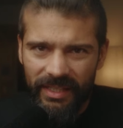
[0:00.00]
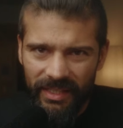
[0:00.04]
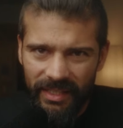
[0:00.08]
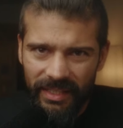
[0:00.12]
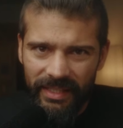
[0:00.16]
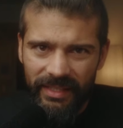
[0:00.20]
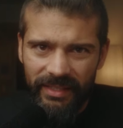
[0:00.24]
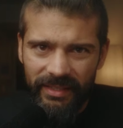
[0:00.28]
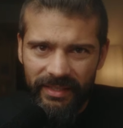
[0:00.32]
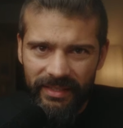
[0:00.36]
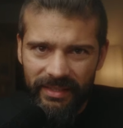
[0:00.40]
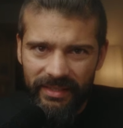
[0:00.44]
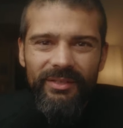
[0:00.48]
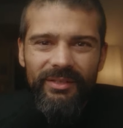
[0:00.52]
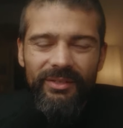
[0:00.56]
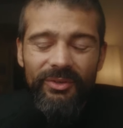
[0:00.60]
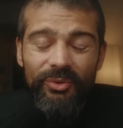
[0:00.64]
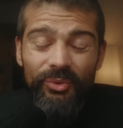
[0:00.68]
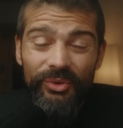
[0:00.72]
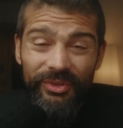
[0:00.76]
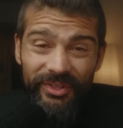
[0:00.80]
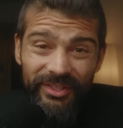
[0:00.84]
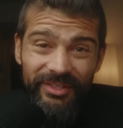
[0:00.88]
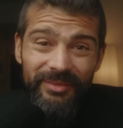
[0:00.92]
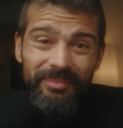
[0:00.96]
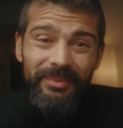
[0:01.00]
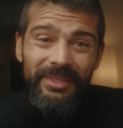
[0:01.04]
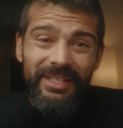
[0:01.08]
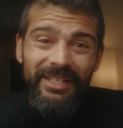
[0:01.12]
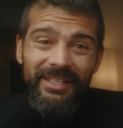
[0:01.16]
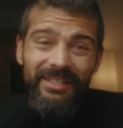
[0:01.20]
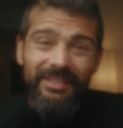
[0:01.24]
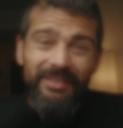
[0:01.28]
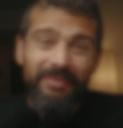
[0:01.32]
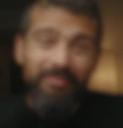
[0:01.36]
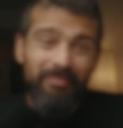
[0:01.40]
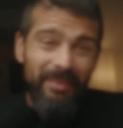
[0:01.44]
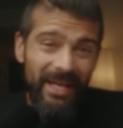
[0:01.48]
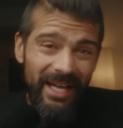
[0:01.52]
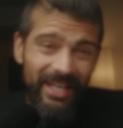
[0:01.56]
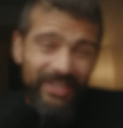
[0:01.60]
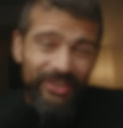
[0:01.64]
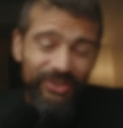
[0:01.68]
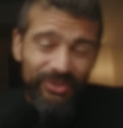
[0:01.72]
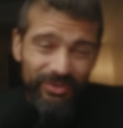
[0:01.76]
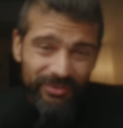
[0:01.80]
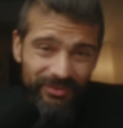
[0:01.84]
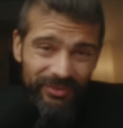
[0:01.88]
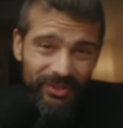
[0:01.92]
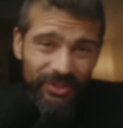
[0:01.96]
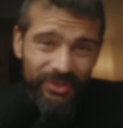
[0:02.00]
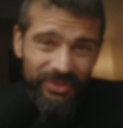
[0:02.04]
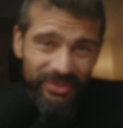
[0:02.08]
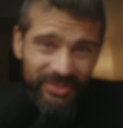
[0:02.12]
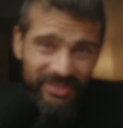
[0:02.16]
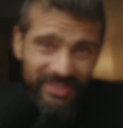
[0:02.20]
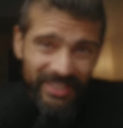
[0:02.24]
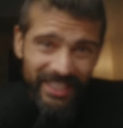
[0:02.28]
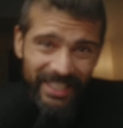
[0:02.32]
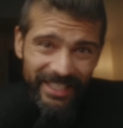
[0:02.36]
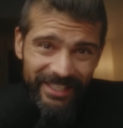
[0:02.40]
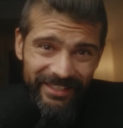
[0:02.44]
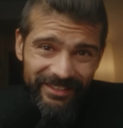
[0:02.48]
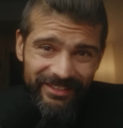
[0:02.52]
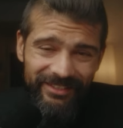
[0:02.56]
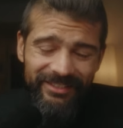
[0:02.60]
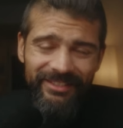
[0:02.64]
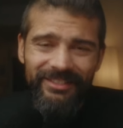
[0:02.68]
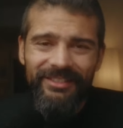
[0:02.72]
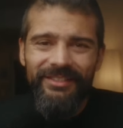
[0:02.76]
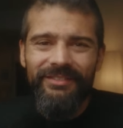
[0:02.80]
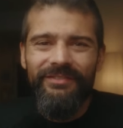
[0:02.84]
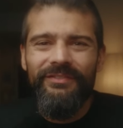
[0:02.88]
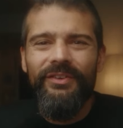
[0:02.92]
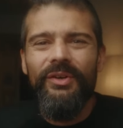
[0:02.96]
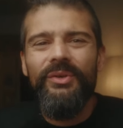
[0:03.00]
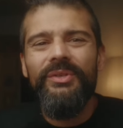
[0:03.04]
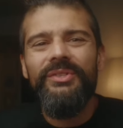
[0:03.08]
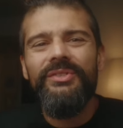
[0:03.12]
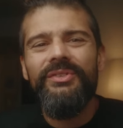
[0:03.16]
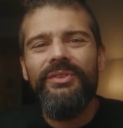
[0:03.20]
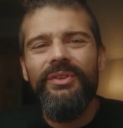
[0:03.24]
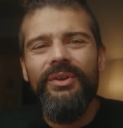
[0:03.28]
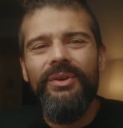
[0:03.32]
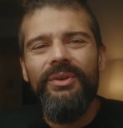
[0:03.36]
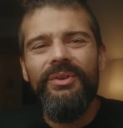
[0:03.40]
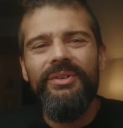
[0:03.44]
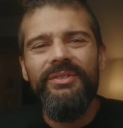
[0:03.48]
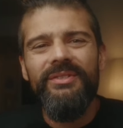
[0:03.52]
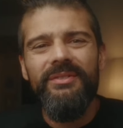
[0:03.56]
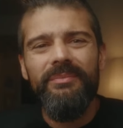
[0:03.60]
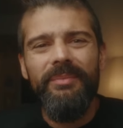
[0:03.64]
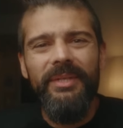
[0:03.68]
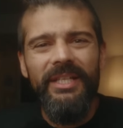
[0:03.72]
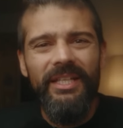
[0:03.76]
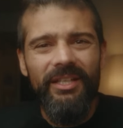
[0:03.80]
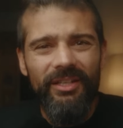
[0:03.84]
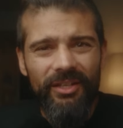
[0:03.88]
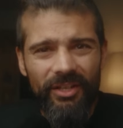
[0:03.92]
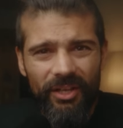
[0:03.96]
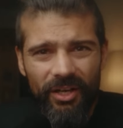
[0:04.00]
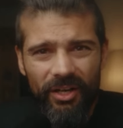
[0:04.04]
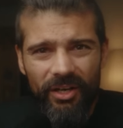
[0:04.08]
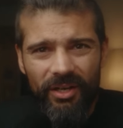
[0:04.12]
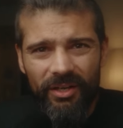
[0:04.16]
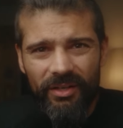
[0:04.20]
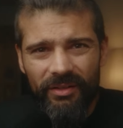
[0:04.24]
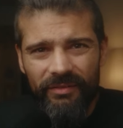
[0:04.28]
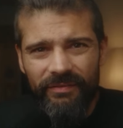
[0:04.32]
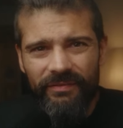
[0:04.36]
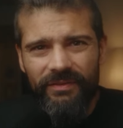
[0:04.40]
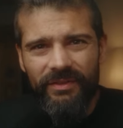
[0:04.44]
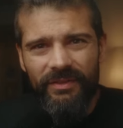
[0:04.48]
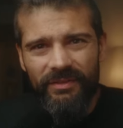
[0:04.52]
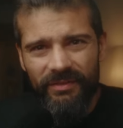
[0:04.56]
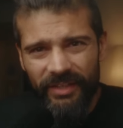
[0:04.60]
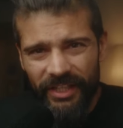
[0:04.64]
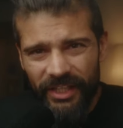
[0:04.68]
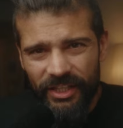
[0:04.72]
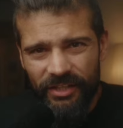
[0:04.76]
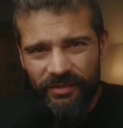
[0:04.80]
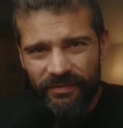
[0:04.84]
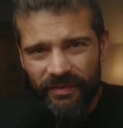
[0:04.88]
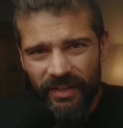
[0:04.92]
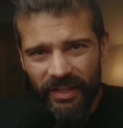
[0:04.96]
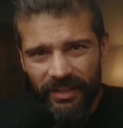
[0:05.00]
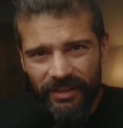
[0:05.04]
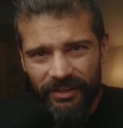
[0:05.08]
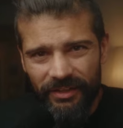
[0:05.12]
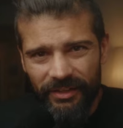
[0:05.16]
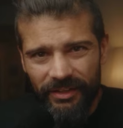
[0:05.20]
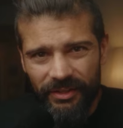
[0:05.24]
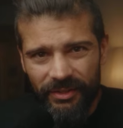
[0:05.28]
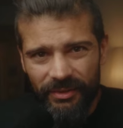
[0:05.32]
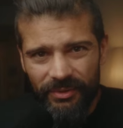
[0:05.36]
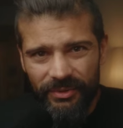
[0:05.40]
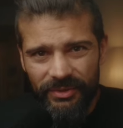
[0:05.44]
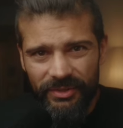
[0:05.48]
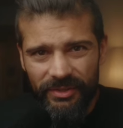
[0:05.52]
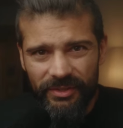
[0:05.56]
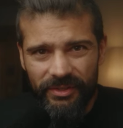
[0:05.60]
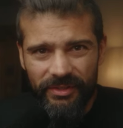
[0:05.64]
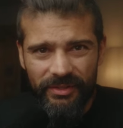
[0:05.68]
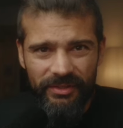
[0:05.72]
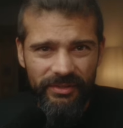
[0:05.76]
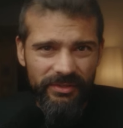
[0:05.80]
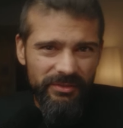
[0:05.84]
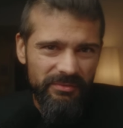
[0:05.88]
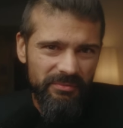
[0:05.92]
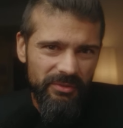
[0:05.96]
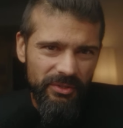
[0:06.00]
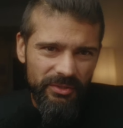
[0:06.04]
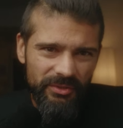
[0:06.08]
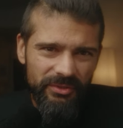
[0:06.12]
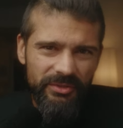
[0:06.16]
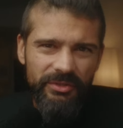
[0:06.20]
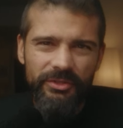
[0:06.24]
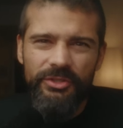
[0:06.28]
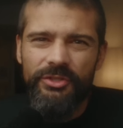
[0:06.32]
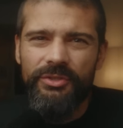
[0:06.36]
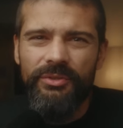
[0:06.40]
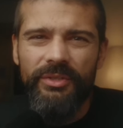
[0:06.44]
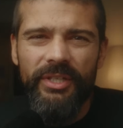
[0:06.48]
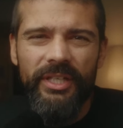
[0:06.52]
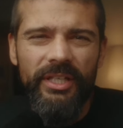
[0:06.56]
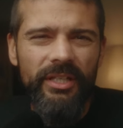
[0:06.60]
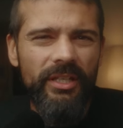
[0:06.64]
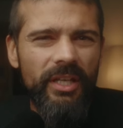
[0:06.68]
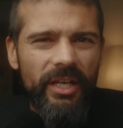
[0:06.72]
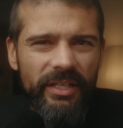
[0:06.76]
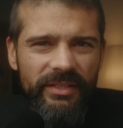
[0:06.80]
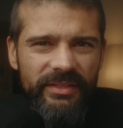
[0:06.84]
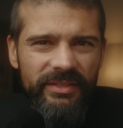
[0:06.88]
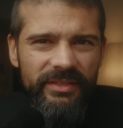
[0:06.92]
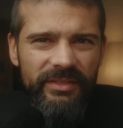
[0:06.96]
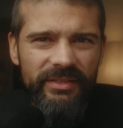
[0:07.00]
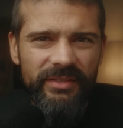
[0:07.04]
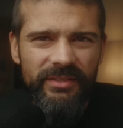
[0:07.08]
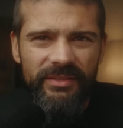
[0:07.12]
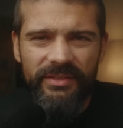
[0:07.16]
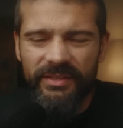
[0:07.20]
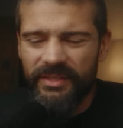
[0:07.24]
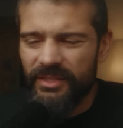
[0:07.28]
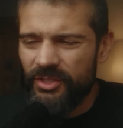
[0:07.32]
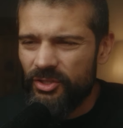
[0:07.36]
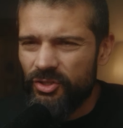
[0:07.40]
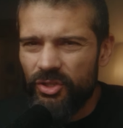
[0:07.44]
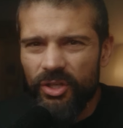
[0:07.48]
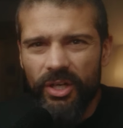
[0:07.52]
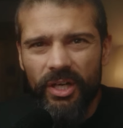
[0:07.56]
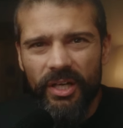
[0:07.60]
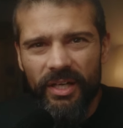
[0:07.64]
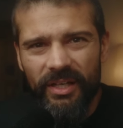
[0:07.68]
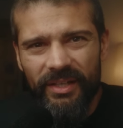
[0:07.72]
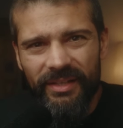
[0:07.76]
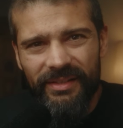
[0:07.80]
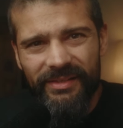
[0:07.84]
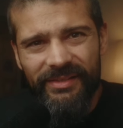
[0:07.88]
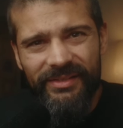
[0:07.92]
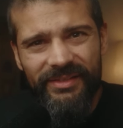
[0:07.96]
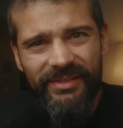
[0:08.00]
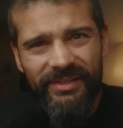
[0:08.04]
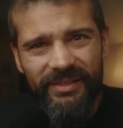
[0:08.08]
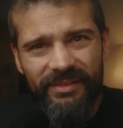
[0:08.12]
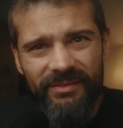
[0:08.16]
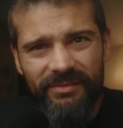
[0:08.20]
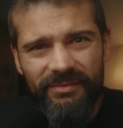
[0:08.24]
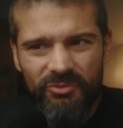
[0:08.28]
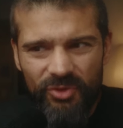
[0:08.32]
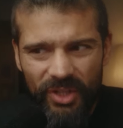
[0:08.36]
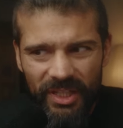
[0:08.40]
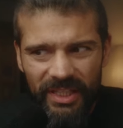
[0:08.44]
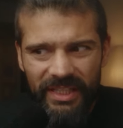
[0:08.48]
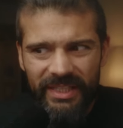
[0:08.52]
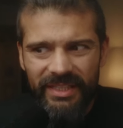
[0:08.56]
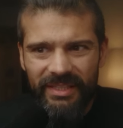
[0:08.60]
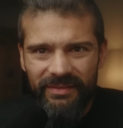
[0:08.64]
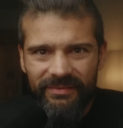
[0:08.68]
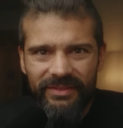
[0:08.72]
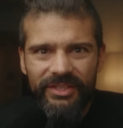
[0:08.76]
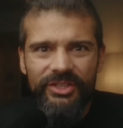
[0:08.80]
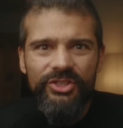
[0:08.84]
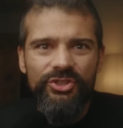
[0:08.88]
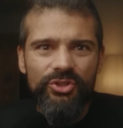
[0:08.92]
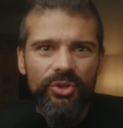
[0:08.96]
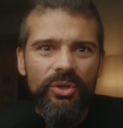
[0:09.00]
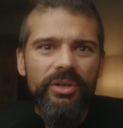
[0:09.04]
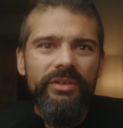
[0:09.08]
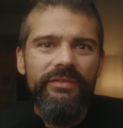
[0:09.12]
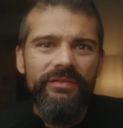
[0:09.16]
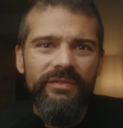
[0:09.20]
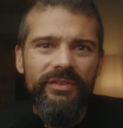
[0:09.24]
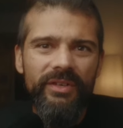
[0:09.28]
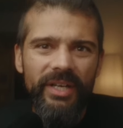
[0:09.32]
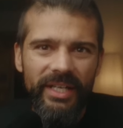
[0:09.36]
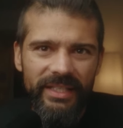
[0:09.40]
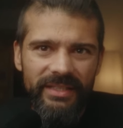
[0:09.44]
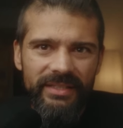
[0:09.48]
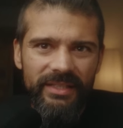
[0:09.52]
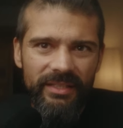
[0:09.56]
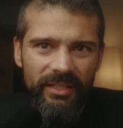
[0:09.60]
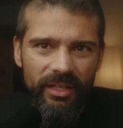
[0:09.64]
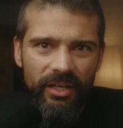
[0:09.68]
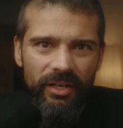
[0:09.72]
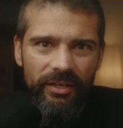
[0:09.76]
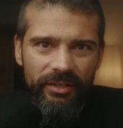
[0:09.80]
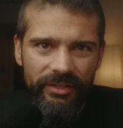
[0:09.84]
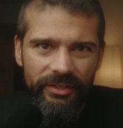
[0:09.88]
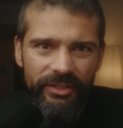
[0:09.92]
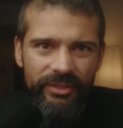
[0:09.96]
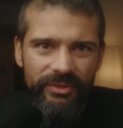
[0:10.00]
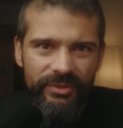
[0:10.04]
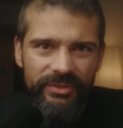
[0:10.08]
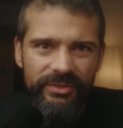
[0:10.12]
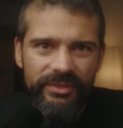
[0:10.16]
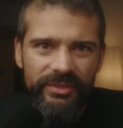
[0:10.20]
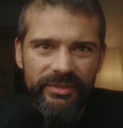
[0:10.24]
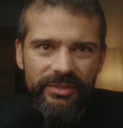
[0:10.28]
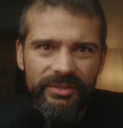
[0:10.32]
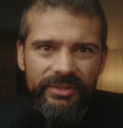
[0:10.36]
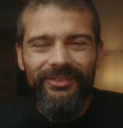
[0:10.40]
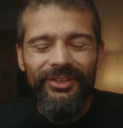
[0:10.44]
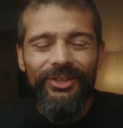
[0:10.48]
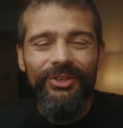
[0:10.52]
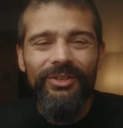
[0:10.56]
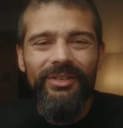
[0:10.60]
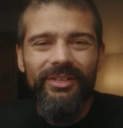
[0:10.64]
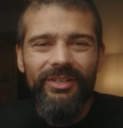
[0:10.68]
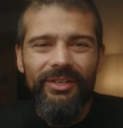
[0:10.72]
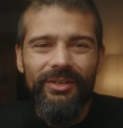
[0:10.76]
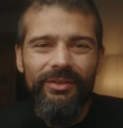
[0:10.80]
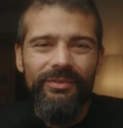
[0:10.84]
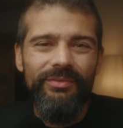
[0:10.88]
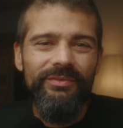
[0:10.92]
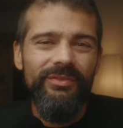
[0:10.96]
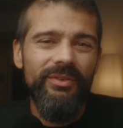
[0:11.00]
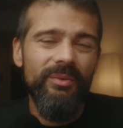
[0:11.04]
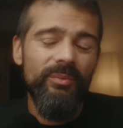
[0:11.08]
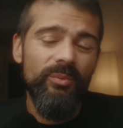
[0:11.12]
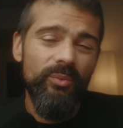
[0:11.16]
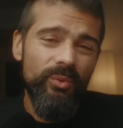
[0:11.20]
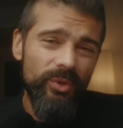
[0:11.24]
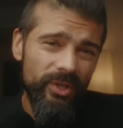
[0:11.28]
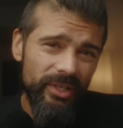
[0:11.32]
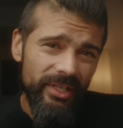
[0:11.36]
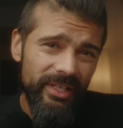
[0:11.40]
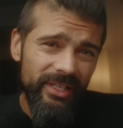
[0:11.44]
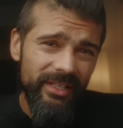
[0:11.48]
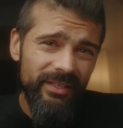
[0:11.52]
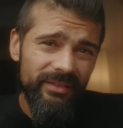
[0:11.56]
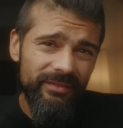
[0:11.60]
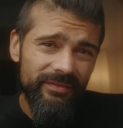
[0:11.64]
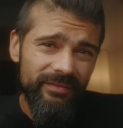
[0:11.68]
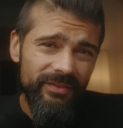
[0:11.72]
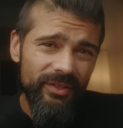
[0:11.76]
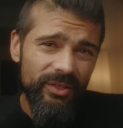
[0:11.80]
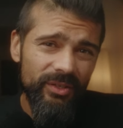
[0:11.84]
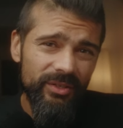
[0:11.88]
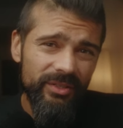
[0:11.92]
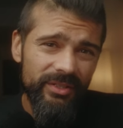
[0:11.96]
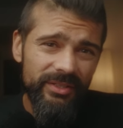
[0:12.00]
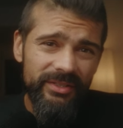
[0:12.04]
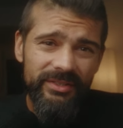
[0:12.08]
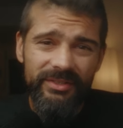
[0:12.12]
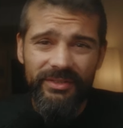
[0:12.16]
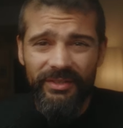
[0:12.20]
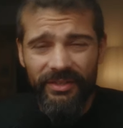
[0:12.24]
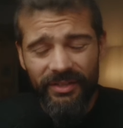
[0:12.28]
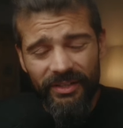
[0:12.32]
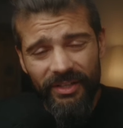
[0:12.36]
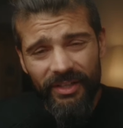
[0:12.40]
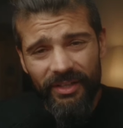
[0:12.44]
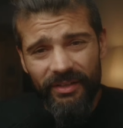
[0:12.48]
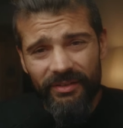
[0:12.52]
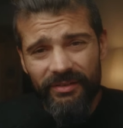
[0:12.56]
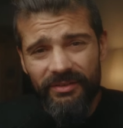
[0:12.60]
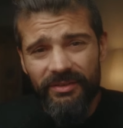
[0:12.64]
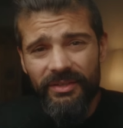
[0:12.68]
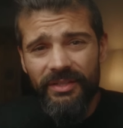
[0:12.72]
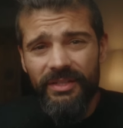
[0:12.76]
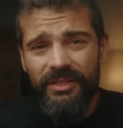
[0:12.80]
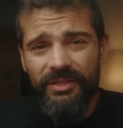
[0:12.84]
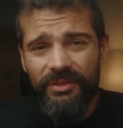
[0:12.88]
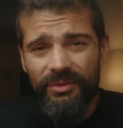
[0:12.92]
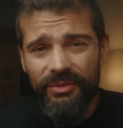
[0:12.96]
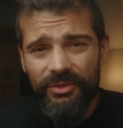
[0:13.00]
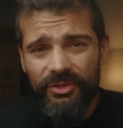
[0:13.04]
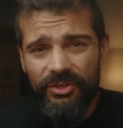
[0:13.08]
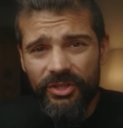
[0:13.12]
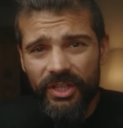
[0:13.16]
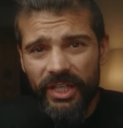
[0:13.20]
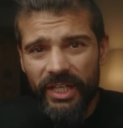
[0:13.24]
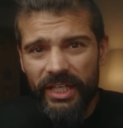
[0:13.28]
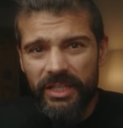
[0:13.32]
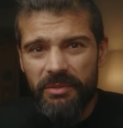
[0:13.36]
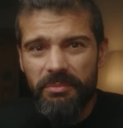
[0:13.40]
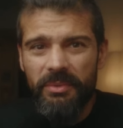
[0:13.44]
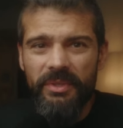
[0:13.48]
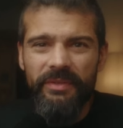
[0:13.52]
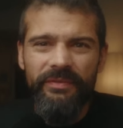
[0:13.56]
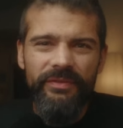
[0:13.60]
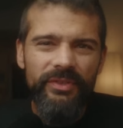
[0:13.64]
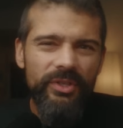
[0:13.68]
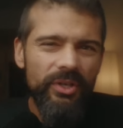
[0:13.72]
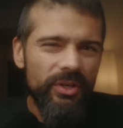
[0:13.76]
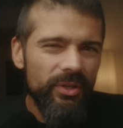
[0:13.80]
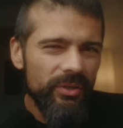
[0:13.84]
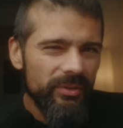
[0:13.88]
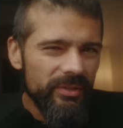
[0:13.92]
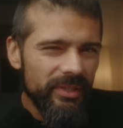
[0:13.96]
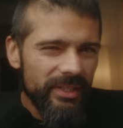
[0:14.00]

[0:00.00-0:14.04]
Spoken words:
lighter. With this being a manual focus lens, the focus throw is a bit long for rangefinder users used to shooting Luxes and Crons, and relatively short for SLR users. You can go from one end of focus to the other in two tries, but if you hold